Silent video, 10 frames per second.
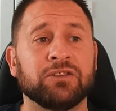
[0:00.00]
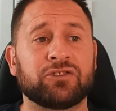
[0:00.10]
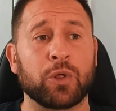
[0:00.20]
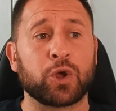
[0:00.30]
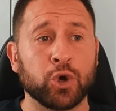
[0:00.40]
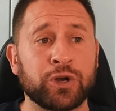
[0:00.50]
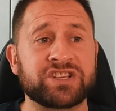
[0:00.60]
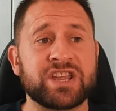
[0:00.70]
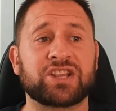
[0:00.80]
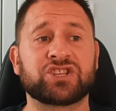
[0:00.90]
So the good
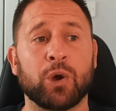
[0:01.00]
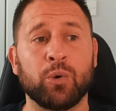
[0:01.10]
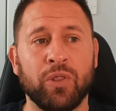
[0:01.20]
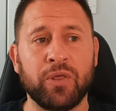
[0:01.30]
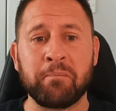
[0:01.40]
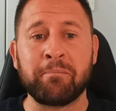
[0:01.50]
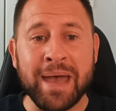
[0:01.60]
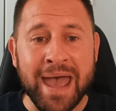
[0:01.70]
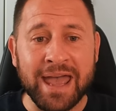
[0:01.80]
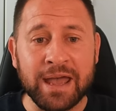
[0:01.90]
is Neto. The
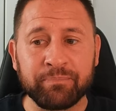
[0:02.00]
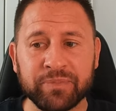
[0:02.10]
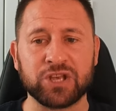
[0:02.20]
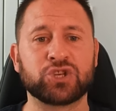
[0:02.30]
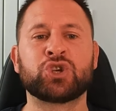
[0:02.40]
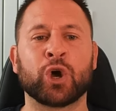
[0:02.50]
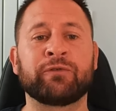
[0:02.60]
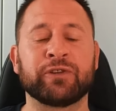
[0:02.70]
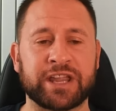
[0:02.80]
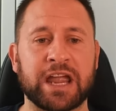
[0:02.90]
meh is
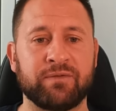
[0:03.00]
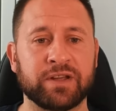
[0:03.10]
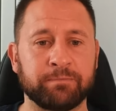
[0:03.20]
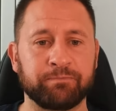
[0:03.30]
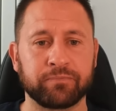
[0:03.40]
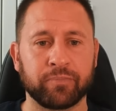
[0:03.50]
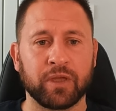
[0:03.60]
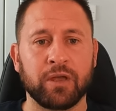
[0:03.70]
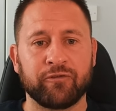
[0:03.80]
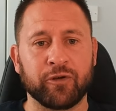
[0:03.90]
Jonathan David.
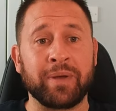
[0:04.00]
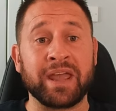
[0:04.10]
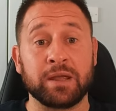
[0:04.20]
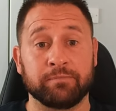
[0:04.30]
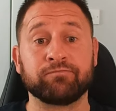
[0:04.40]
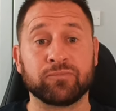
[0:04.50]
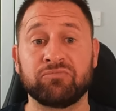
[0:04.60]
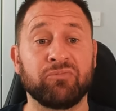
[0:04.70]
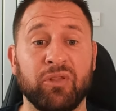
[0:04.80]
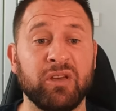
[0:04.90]
For me,
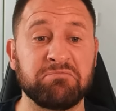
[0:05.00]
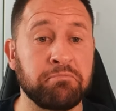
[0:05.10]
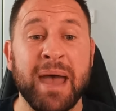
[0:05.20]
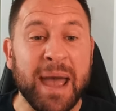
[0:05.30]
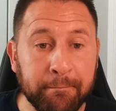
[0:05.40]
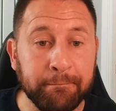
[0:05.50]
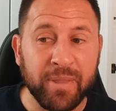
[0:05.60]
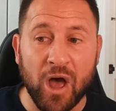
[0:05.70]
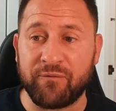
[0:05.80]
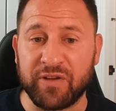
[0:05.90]
meh.
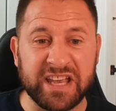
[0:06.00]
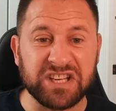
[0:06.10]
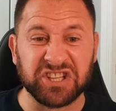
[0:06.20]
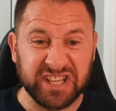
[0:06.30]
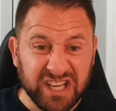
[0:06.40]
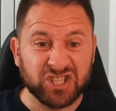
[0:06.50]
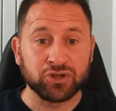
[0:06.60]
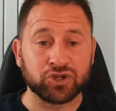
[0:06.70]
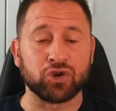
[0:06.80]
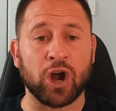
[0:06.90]
I think he's a
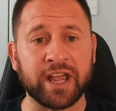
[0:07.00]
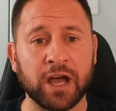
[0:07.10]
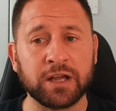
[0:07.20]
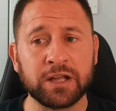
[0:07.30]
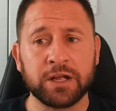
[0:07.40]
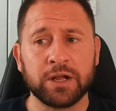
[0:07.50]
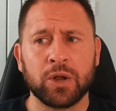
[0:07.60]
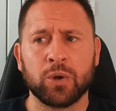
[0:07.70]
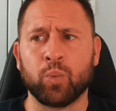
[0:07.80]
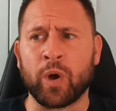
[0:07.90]
decent striker.
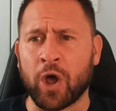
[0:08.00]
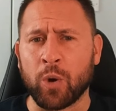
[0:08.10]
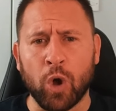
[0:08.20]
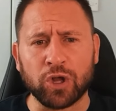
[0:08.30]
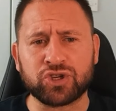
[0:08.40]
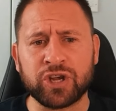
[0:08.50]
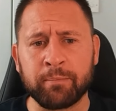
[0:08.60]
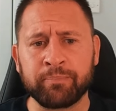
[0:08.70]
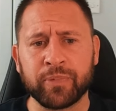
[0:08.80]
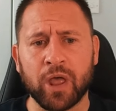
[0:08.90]
When I watch
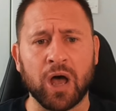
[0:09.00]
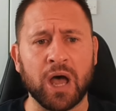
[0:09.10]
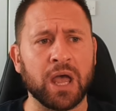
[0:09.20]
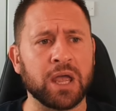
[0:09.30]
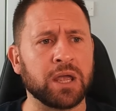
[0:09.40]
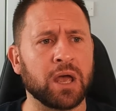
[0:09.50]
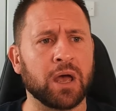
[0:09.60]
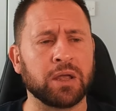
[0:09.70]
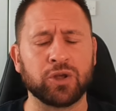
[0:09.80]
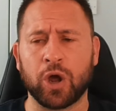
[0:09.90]
him,
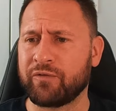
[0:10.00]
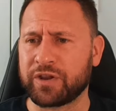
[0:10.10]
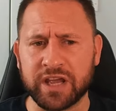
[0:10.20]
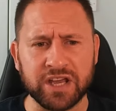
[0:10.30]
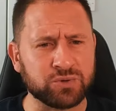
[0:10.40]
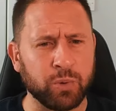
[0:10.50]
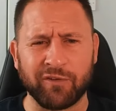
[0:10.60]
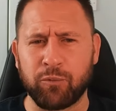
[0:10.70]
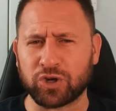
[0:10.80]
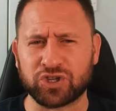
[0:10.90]
over the years, when
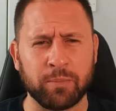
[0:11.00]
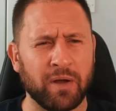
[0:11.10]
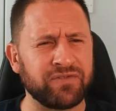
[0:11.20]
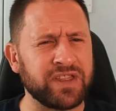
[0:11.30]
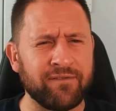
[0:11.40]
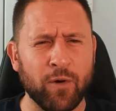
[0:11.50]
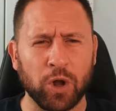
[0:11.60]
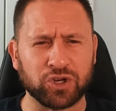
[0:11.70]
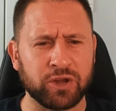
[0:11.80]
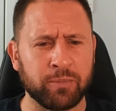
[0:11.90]
I've watched him, I've never
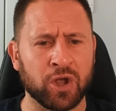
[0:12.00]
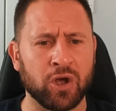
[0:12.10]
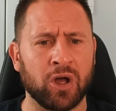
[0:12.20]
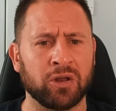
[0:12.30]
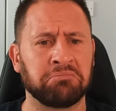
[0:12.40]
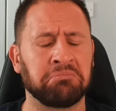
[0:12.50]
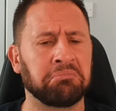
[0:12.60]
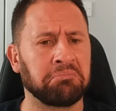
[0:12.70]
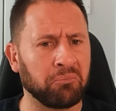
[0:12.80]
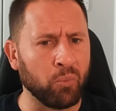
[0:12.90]
watched him and gone,
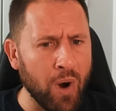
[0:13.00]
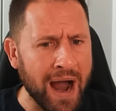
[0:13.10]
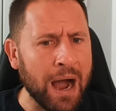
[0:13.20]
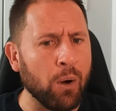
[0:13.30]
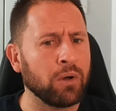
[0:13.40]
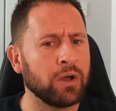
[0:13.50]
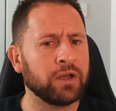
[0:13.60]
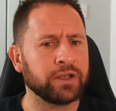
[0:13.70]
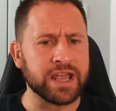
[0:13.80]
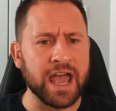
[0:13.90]
wow,
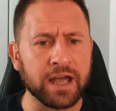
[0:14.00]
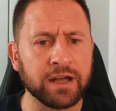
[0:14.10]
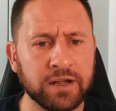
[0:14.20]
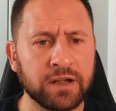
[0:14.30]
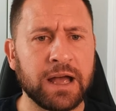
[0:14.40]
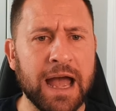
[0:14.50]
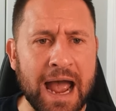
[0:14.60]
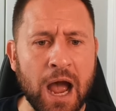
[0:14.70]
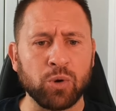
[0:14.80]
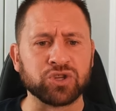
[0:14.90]
yeah,
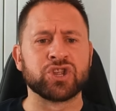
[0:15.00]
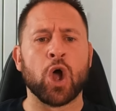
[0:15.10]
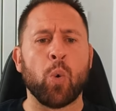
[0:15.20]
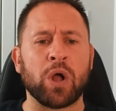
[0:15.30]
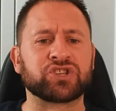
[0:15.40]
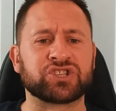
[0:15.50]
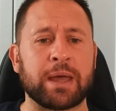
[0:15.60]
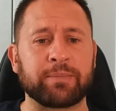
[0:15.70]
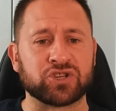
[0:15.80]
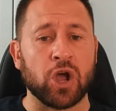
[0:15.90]
how has no one
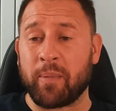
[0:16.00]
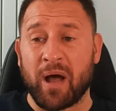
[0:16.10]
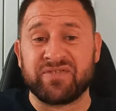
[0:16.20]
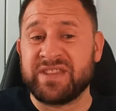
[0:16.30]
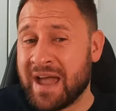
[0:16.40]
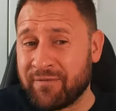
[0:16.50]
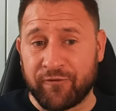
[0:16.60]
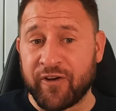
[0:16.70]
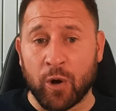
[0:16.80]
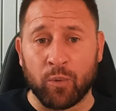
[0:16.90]
snapped this guy up? I've never
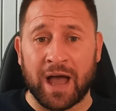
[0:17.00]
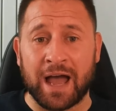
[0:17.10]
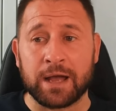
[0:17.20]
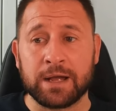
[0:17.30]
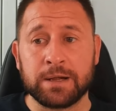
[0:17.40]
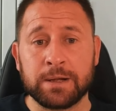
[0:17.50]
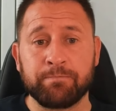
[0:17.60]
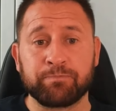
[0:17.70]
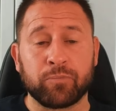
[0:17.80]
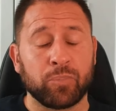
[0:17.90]
felt that.
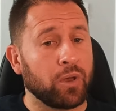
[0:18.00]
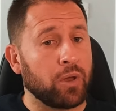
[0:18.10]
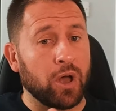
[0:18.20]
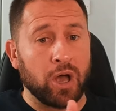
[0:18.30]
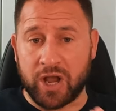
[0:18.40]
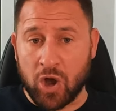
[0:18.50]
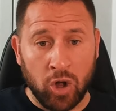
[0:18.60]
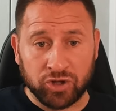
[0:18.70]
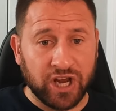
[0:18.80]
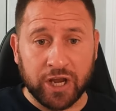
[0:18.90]
I
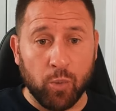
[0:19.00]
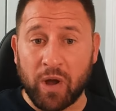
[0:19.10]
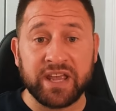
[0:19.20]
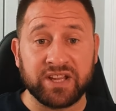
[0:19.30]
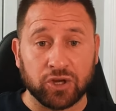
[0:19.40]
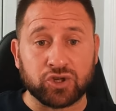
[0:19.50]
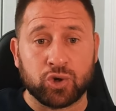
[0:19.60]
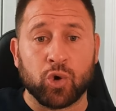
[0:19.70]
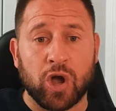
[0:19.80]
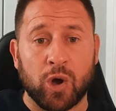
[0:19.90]
can't take away he does
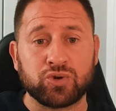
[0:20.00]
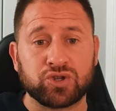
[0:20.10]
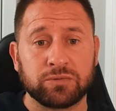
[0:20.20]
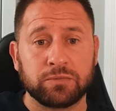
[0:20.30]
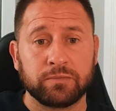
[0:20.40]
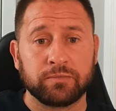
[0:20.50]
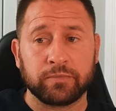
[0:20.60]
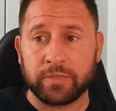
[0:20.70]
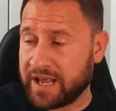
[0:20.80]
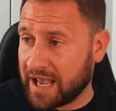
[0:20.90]
score goals.
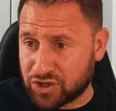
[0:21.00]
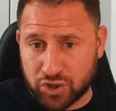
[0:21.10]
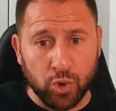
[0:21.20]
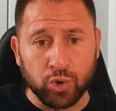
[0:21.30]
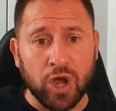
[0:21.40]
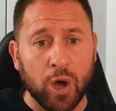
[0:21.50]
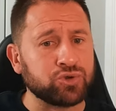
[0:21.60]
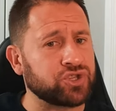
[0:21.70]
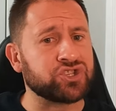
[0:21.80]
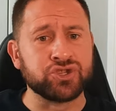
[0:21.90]
He has scored
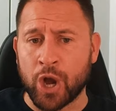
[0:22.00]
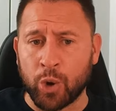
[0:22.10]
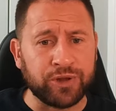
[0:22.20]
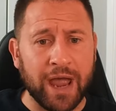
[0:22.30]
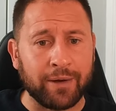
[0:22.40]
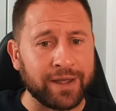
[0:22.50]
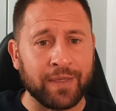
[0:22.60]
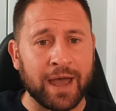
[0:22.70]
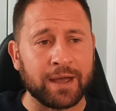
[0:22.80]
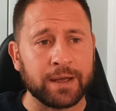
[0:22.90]
goals. There's no
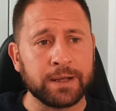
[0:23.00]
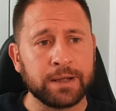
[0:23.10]
doubting that.